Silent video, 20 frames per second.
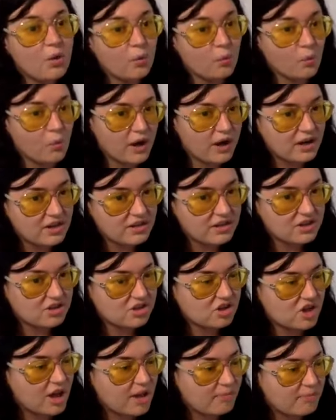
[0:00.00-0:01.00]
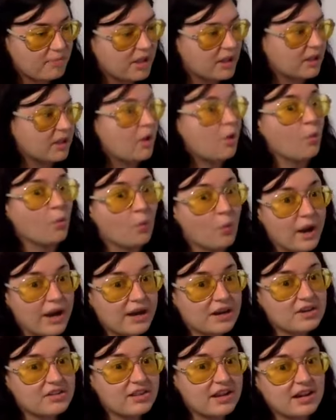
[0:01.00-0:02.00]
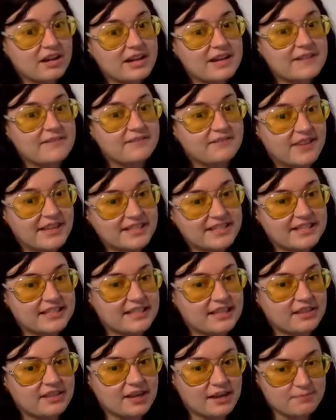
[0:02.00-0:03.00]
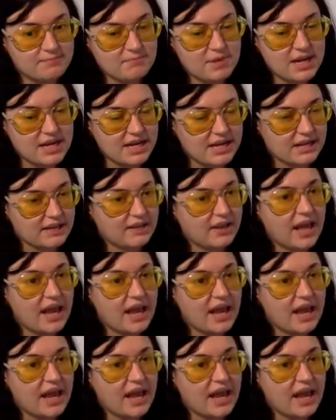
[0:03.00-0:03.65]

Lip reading: where they're shopping, where they're investing their money.